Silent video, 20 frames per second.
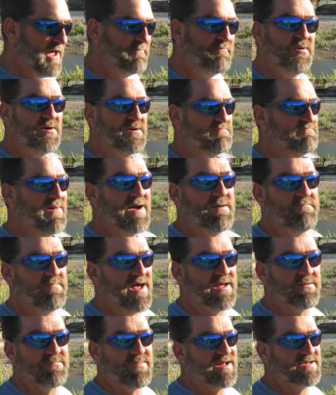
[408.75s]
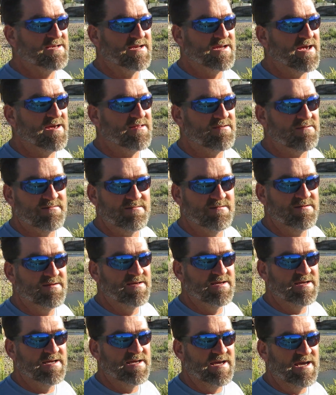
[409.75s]
I'm putting my bike back together
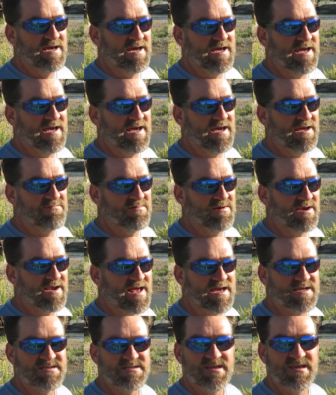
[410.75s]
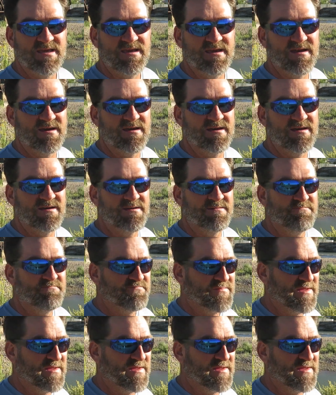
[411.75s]
and realized the